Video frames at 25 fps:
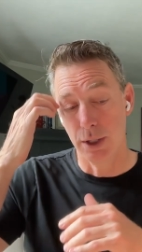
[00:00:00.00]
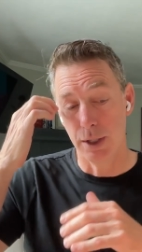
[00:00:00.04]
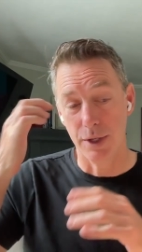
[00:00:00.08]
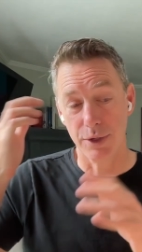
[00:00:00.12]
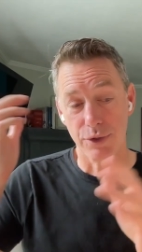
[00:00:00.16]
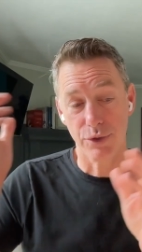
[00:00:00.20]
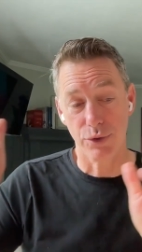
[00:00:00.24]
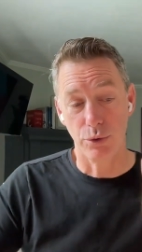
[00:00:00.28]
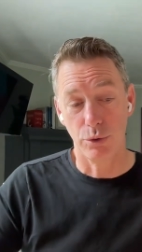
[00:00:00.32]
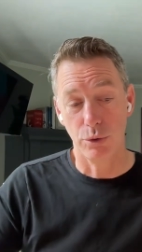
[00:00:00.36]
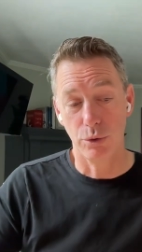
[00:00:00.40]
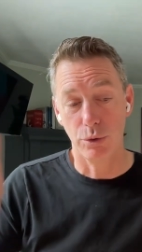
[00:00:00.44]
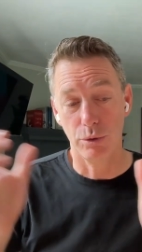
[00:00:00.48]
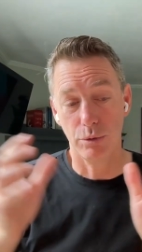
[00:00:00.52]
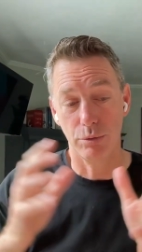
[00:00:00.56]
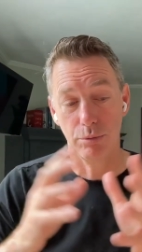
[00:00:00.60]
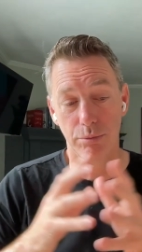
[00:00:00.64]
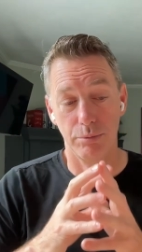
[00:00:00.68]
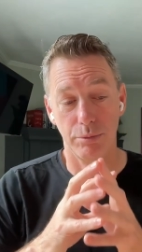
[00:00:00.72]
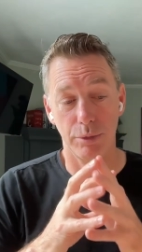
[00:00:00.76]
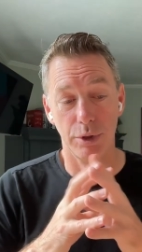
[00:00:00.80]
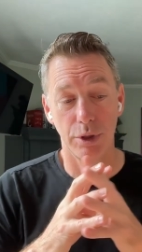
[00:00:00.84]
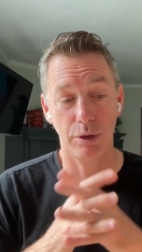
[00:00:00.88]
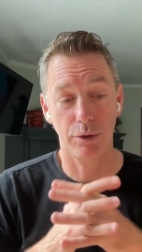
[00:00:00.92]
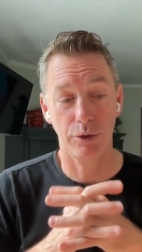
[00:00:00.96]
I saw,
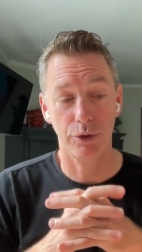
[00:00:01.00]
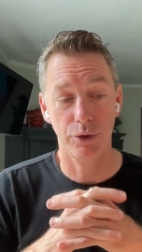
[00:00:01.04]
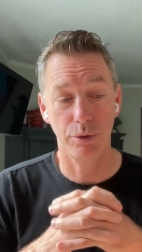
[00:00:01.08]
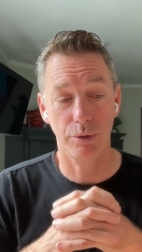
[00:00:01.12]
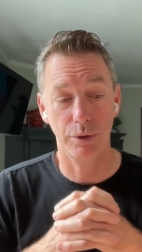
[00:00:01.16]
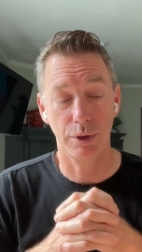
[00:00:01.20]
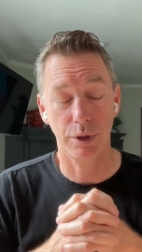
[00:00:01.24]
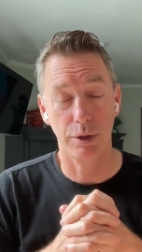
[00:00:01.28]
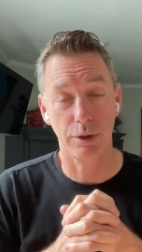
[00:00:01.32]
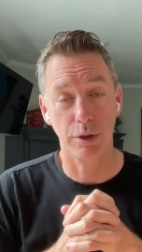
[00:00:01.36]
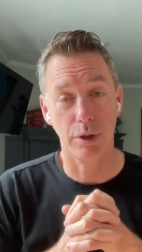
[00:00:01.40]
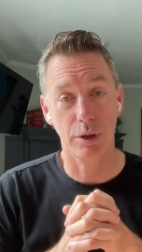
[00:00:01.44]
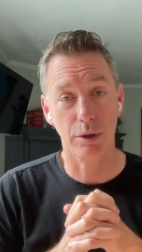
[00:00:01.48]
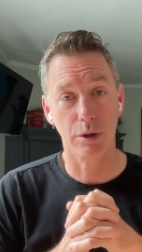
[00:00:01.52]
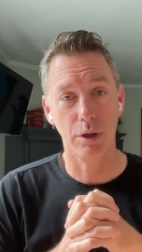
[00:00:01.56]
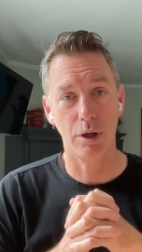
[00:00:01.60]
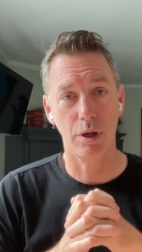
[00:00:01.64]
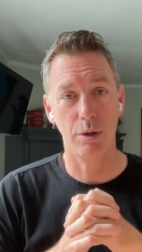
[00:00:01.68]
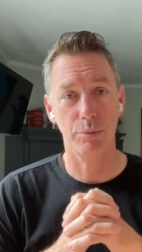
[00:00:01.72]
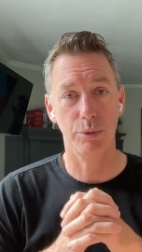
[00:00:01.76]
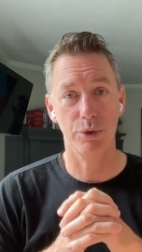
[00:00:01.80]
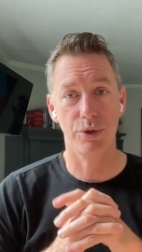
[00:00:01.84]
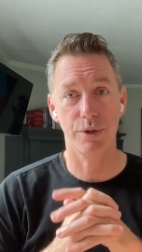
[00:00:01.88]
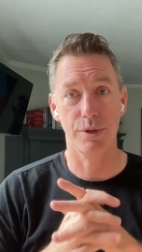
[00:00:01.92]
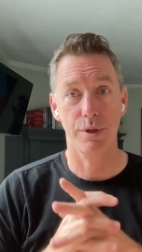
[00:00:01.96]
you know, during the dot
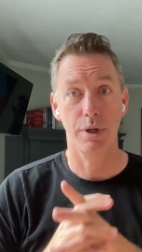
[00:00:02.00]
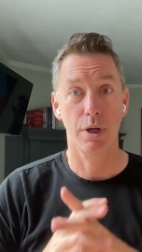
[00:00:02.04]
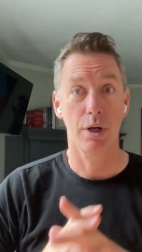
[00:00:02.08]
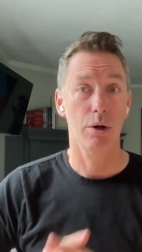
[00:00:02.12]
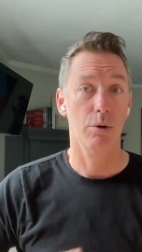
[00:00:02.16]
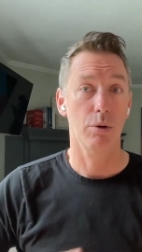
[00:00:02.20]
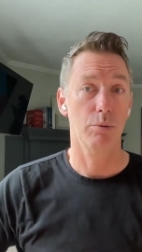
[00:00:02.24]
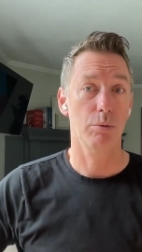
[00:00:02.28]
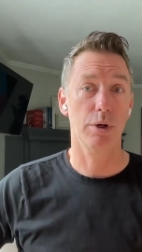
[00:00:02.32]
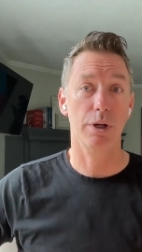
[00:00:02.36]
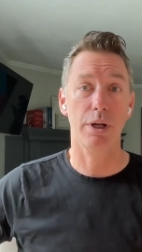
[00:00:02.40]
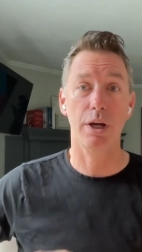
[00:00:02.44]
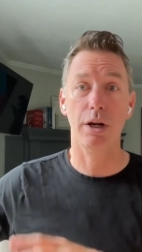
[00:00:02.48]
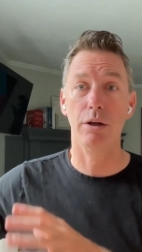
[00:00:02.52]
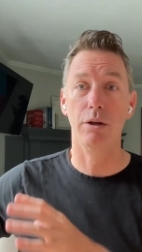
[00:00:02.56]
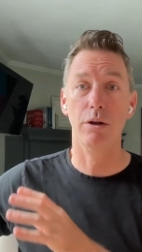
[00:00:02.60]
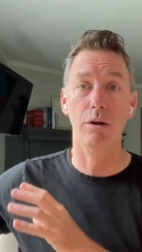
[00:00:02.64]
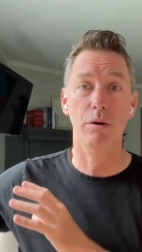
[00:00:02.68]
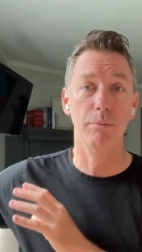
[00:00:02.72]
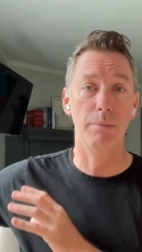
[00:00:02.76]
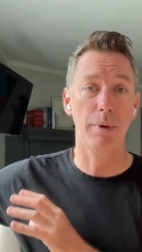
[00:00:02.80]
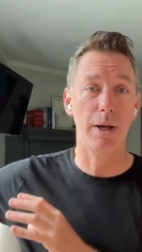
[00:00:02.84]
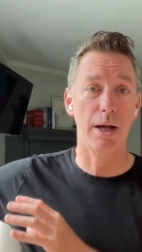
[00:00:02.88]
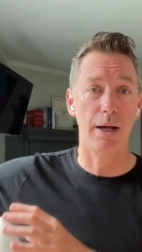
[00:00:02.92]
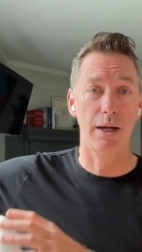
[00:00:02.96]
com, which is we're going to go
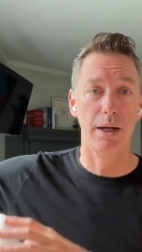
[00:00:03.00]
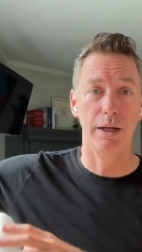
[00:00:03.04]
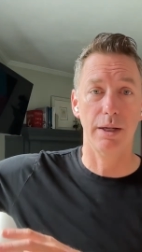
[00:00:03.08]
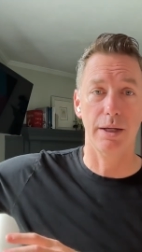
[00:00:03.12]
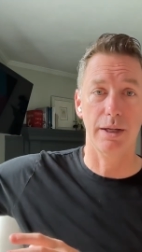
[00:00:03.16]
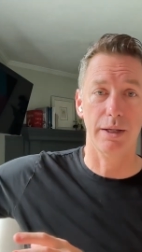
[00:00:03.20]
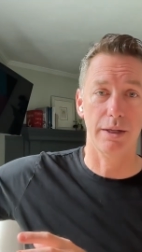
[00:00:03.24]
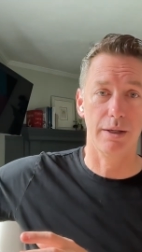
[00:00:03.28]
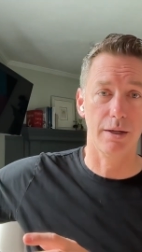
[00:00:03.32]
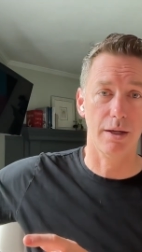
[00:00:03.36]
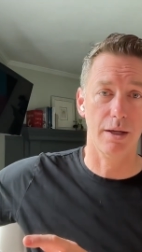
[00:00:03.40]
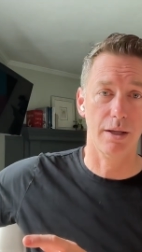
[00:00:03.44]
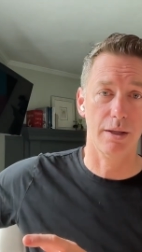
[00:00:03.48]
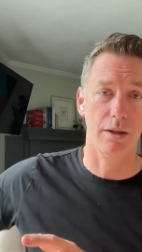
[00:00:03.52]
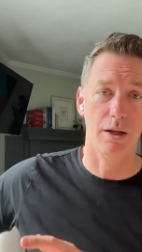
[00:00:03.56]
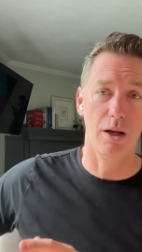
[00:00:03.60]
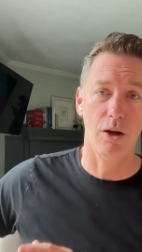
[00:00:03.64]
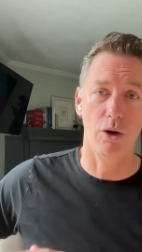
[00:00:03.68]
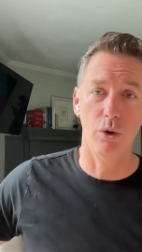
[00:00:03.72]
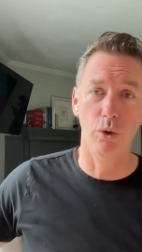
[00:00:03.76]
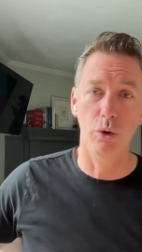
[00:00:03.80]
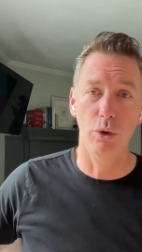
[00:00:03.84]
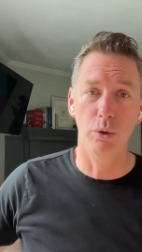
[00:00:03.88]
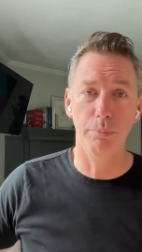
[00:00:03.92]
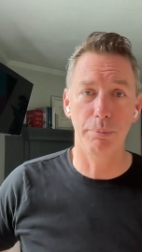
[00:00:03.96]
and buy like a
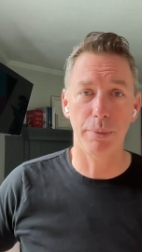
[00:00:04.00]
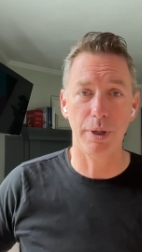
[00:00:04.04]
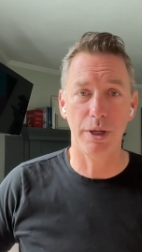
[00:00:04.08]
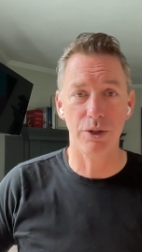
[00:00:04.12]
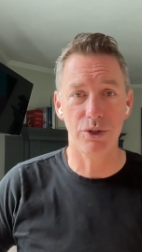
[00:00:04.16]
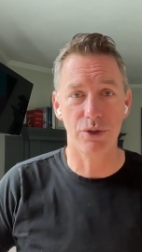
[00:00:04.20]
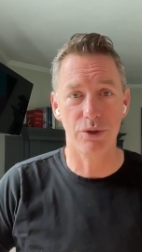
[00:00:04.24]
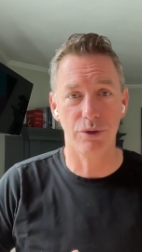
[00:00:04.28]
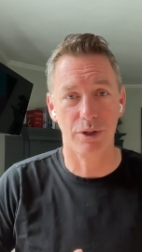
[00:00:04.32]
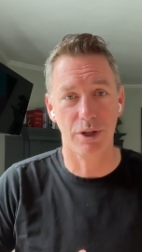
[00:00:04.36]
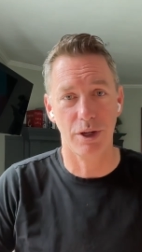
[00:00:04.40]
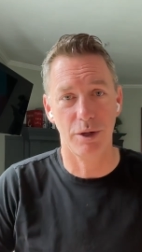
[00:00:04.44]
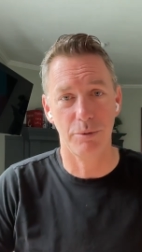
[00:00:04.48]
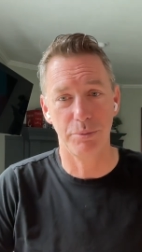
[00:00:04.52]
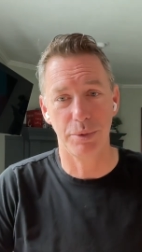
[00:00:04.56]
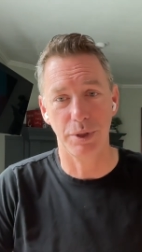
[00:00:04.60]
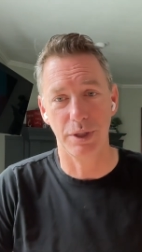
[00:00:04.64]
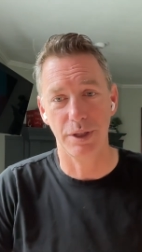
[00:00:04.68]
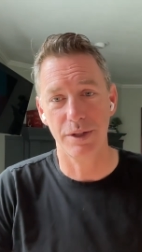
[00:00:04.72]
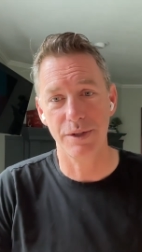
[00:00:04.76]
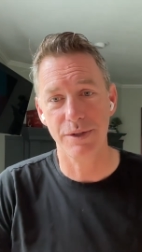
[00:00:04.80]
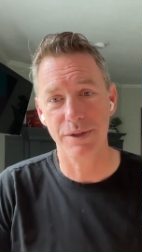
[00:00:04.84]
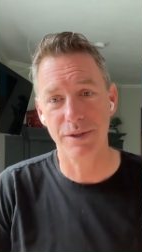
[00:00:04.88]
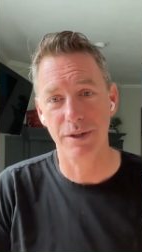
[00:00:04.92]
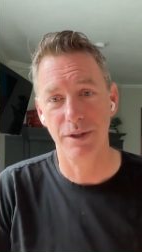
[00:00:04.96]
whole bunch of
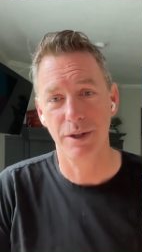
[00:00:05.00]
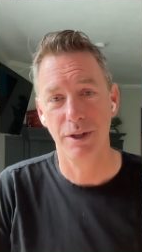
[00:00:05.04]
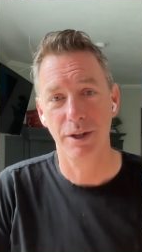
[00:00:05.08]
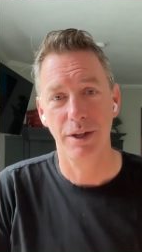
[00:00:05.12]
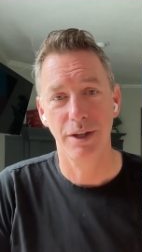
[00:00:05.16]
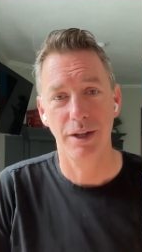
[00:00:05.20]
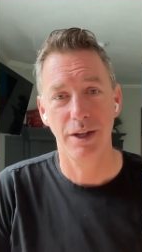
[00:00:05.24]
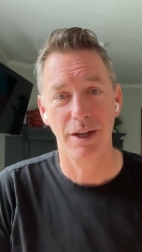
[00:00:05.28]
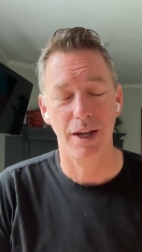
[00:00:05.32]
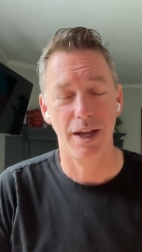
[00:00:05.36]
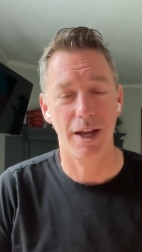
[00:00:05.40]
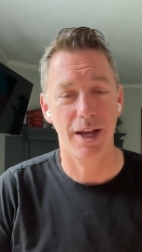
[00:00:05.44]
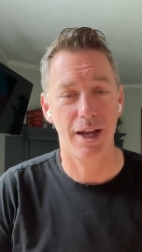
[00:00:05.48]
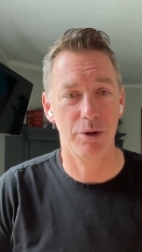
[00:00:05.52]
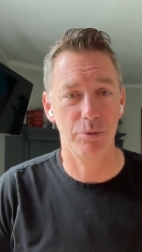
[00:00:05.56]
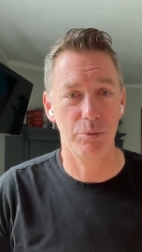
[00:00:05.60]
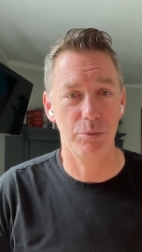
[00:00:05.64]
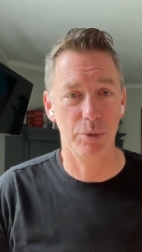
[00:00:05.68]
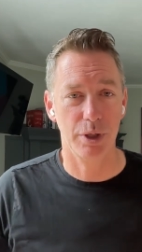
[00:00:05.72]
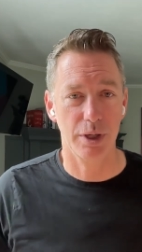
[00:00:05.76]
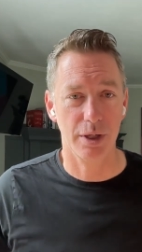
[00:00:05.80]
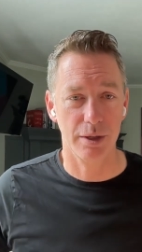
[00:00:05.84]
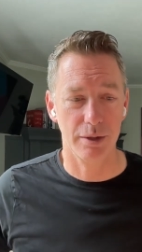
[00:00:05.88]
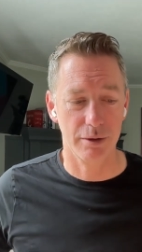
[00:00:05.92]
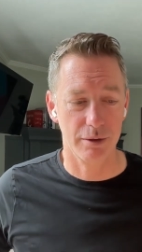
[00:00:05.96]
companies, and
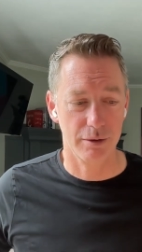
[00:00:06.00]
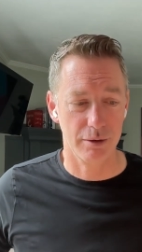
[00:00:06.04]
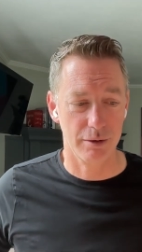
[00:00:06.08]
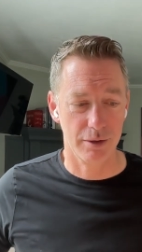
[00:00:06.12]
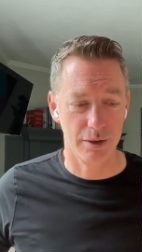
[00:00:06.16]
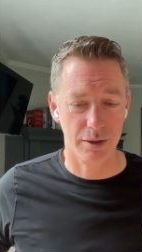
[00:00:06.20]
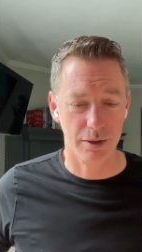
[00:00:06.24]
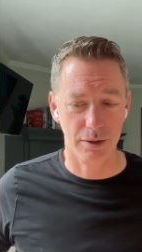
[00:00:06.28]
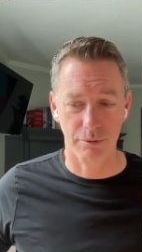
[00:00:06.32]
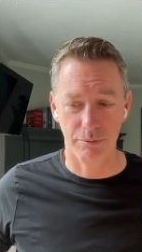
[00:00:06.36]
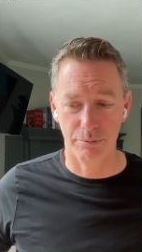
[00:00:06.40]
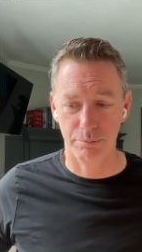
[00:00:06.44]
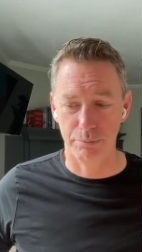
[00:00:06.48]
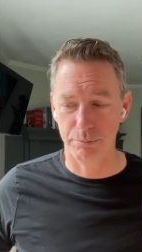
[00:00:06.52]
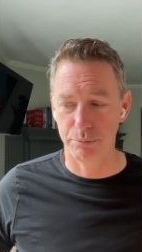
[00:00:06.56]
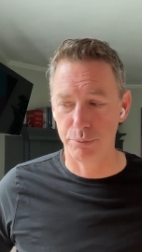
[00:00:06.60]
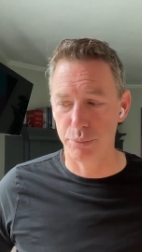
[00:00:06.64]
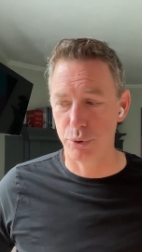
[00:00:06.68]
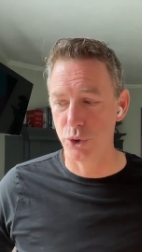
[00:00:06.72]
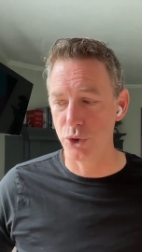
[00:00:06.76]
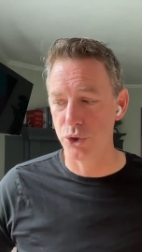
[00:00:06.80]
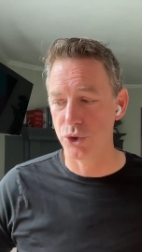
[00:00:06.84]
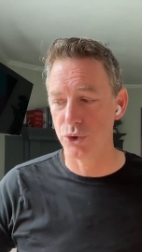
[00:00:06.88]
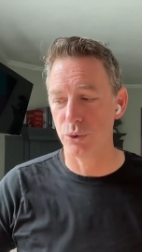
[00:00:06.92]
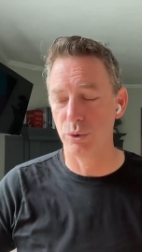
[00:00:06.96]
we're going to kind of
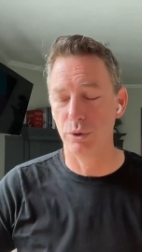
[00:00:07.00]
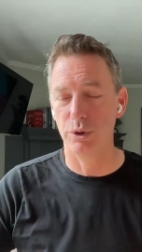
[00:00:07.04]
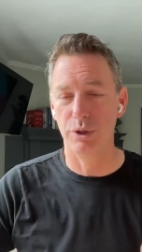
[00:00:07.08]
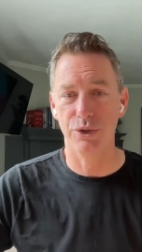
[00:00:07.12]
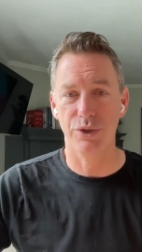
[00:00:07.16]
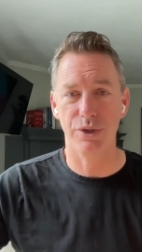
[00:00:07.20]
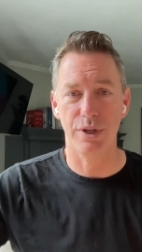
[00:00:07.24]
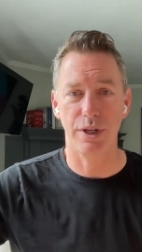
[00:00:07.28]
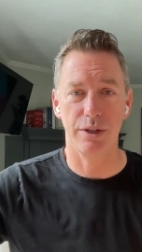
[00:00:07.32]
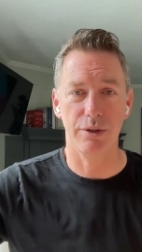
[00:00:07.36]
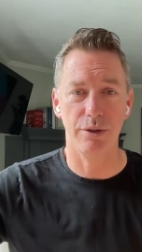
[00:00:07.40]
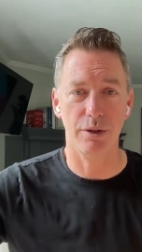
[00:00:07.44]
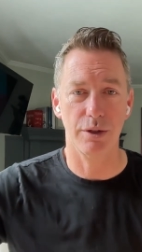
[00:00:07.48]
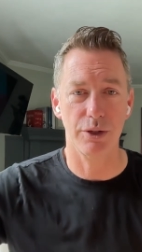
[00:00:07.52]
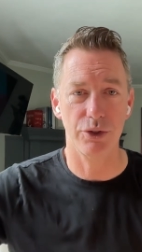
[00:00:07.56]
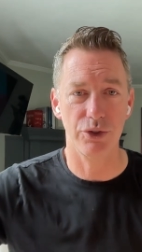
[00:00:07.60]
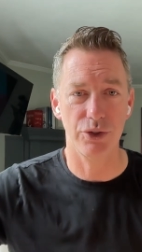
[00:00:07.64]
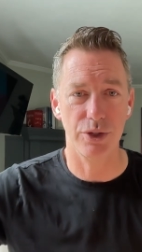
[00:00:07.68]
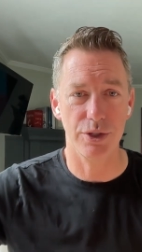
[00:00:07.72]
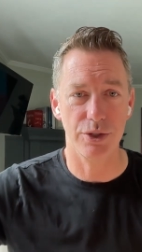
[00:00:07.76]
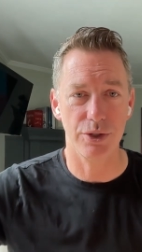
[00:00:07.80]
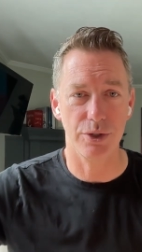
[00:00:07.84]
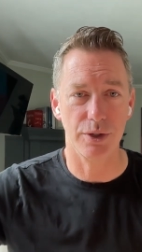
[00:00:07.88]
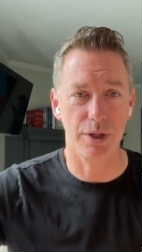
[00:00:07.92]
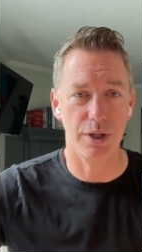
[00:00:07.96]
push all this
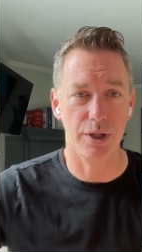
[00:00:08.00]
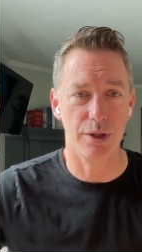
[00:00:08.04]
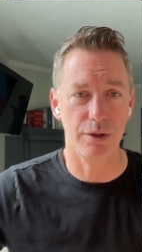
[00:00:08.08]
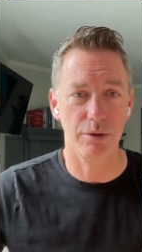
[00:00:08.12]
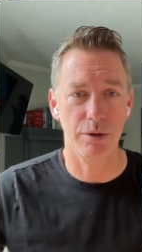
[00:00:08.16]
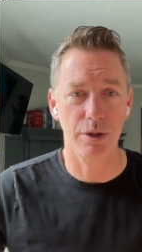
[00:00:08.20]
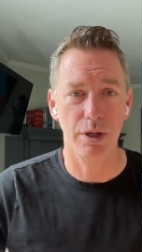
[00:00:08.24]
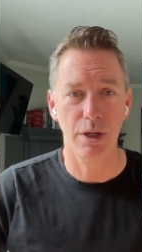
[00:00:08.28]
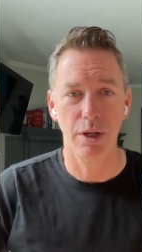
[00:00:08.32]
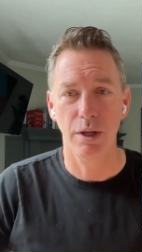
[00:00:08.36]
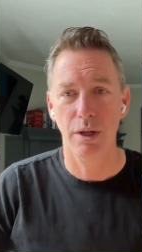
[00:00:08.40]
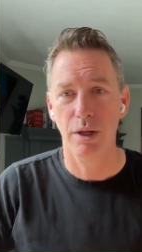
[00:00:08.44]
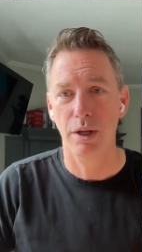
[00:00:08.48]
technology together